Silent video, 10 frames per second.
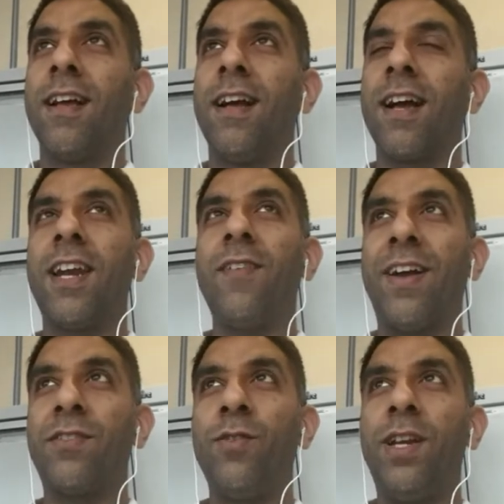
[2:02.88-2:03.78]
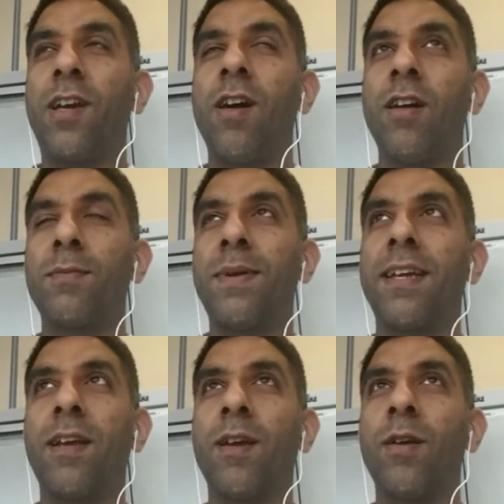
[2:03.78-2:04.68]
I kind of have to really cast
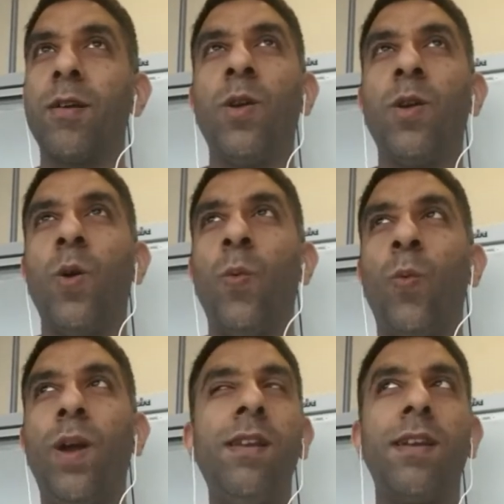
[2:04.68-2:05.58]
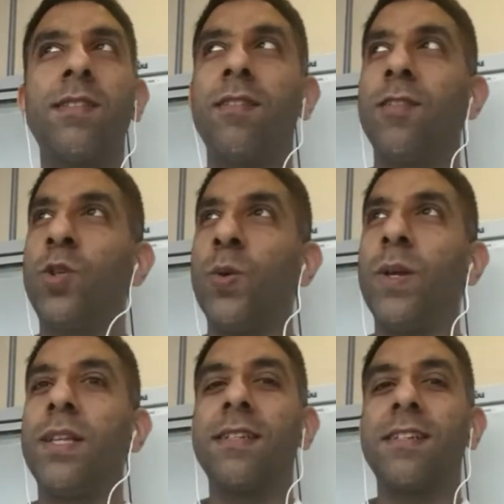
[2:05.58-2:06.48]
back and go, when did I start
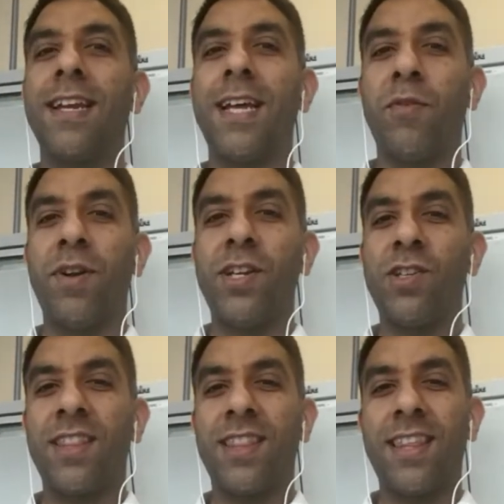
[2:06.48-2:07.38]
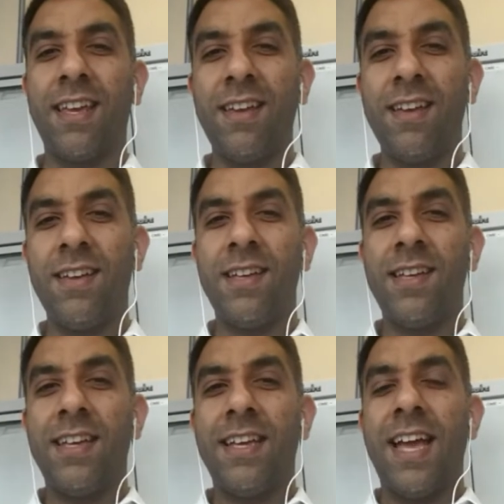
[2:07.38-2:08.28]
doing this collaboration thing?
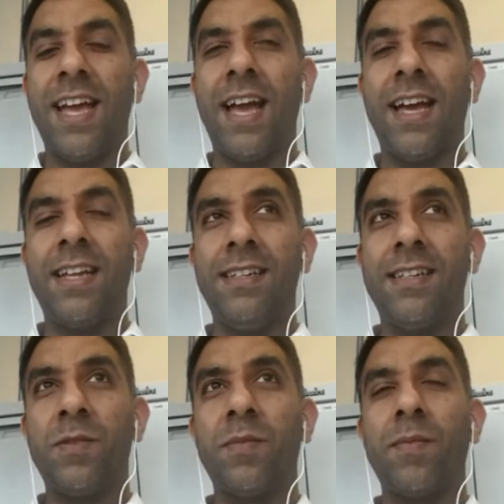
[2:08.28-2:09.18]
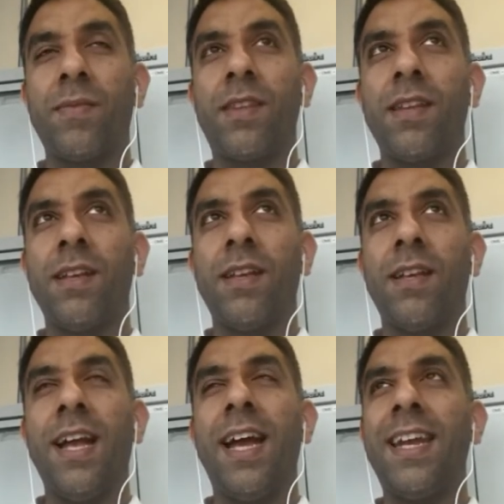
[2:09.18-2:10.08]
And
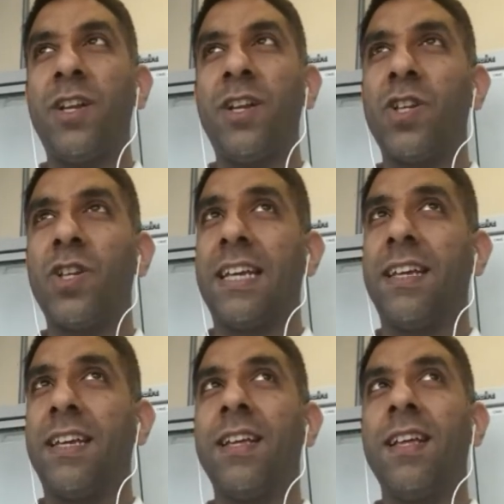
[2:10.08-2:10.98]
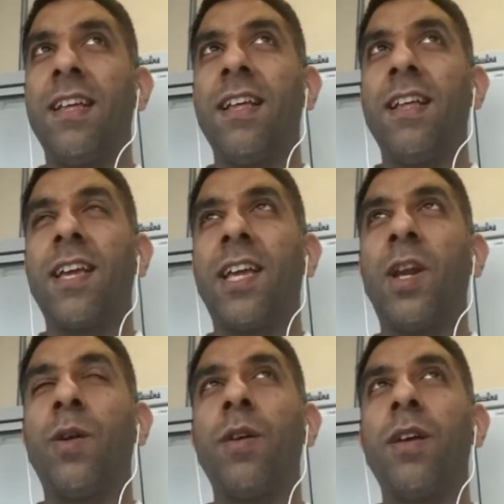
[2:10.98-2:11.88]
actually, you
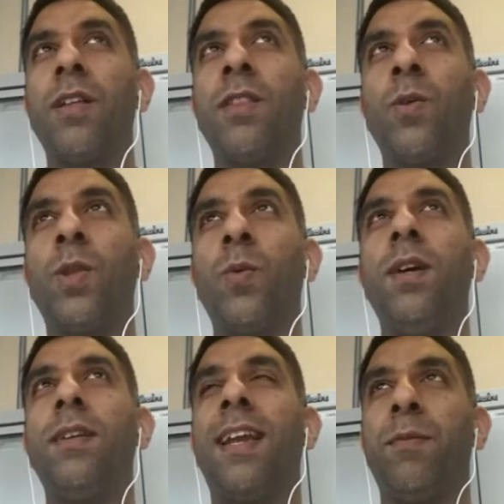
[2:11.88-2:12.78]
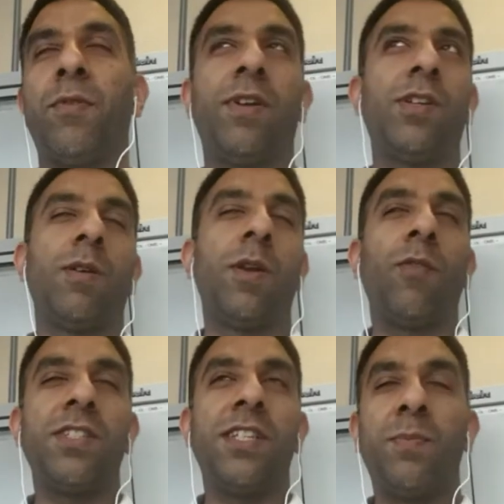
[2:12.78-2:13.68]
know, the word collaboration, I mean,
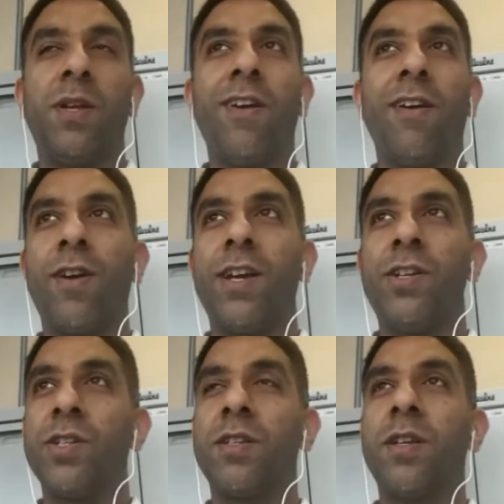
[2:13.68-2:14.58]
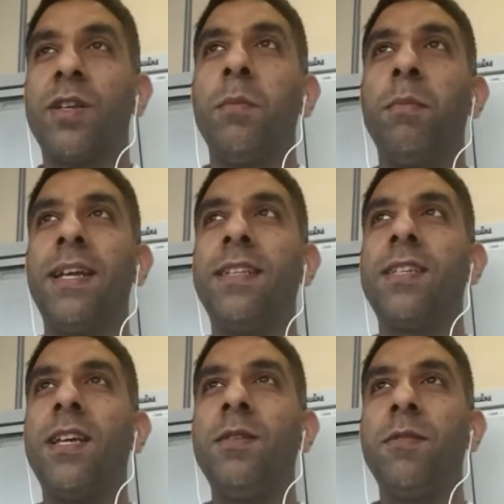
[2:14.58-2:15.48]
obviously it's been around for ages, but in
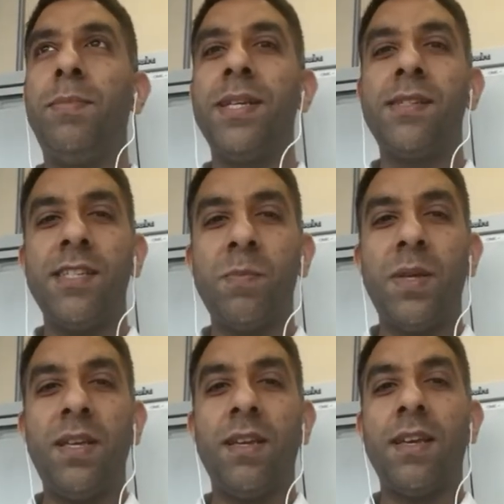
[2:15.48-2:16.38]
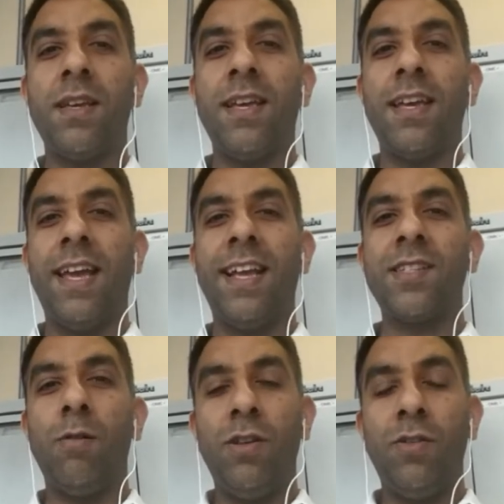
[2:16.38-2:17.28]
terms of business speak, it's
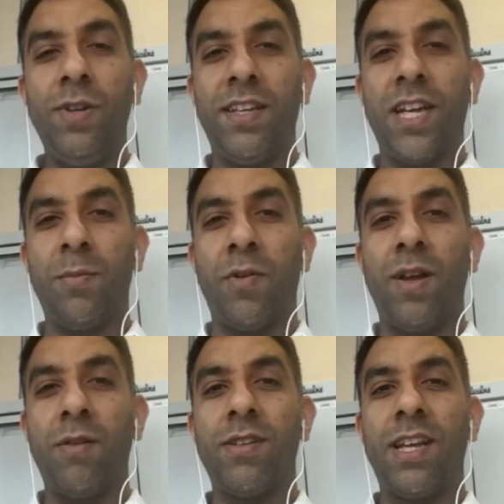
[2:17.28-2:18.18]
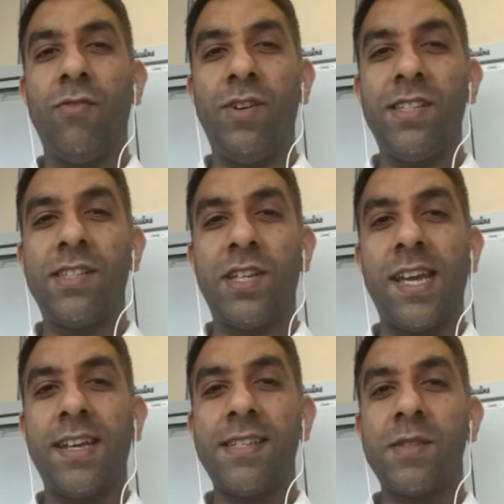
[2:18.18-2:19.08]
only really come around in recent
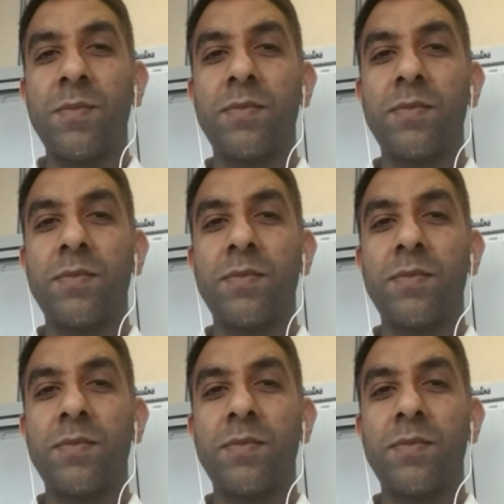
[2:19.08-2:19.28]
years.